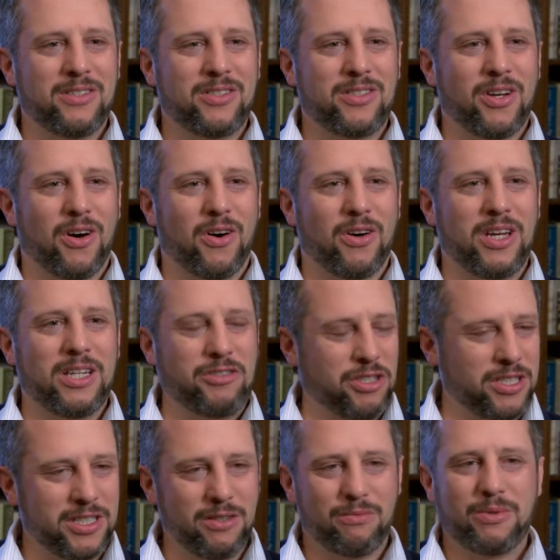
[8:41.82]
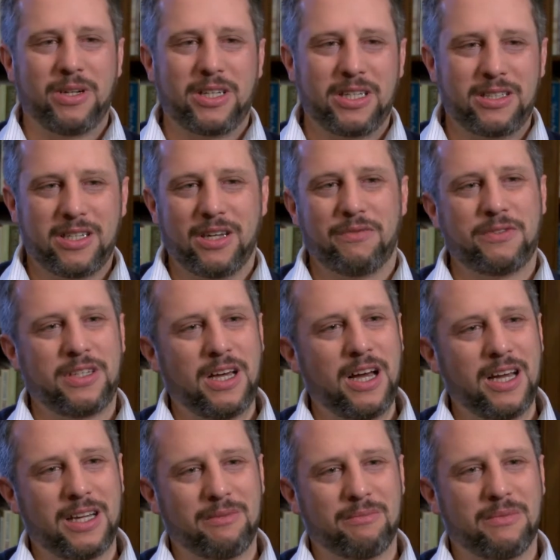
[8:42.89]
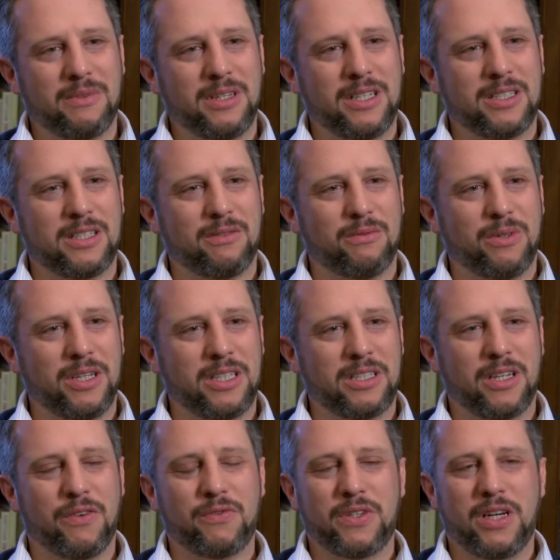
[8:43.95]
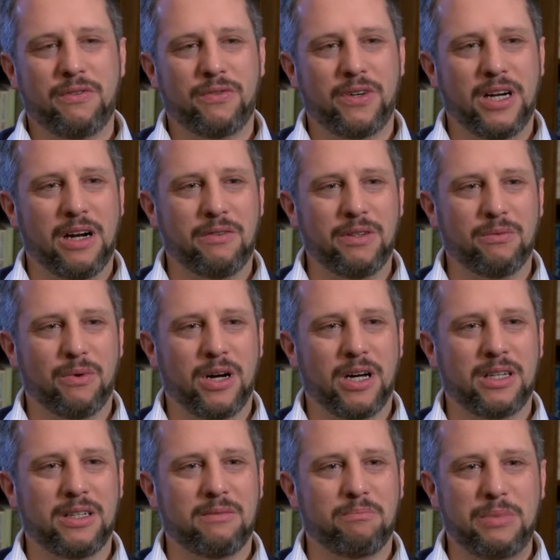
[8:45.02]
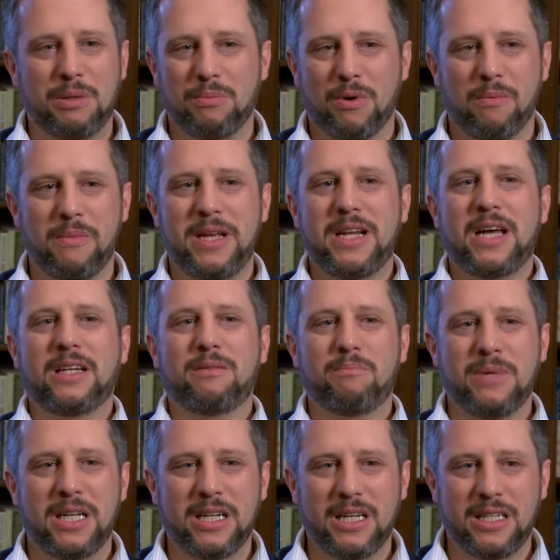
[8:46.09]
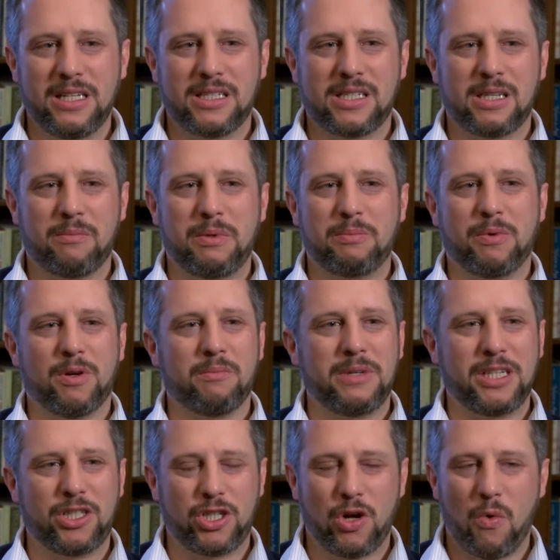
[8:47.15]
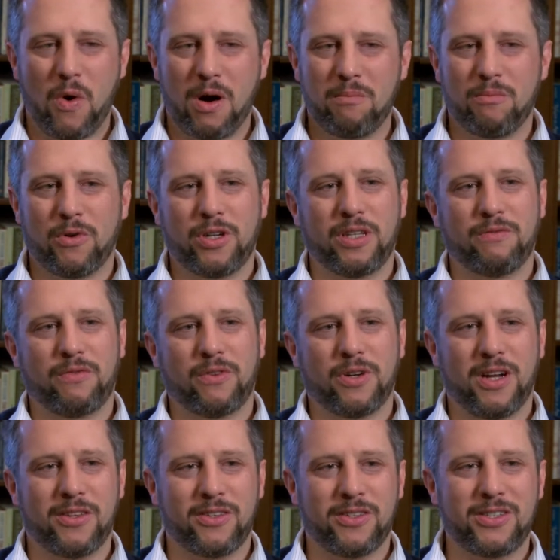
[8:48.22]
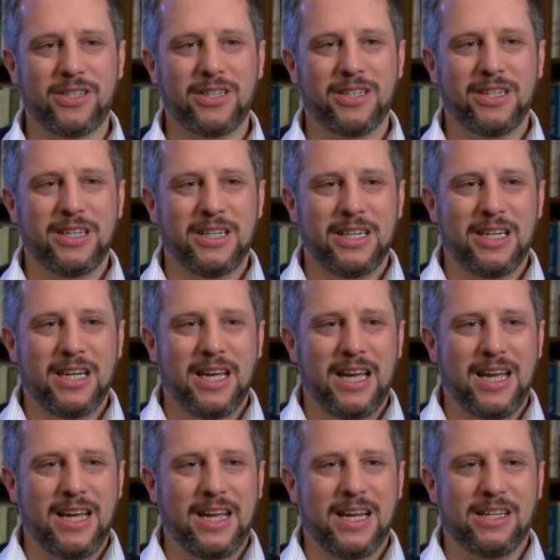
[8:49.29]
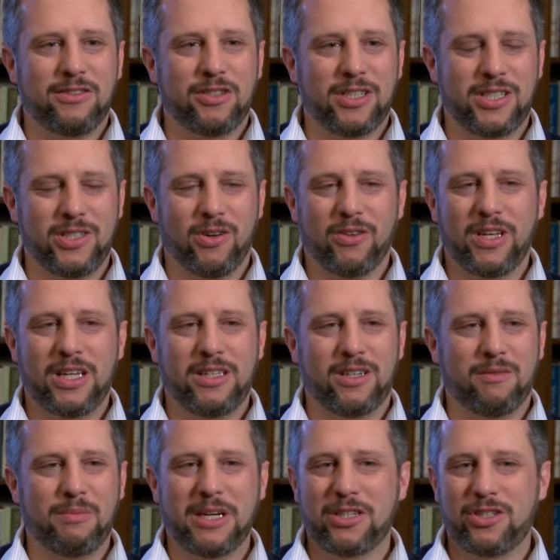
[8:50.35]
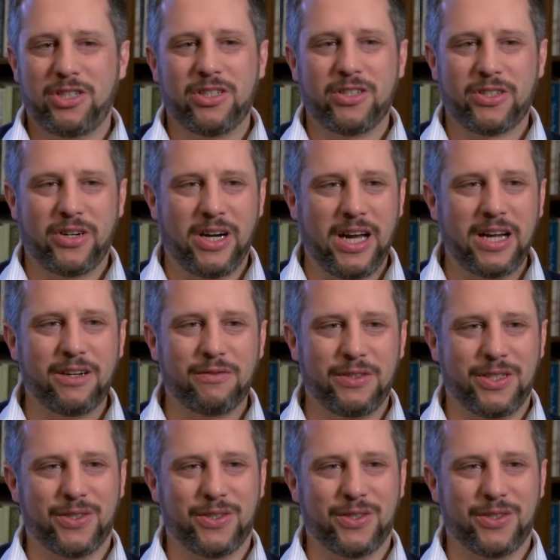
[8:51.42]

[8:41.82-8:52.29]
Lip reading: so it's just a really tough time. It's a really tough time for everyone, and people may not admit it, and some people may show up more than for others. And just know that your best years are ahead of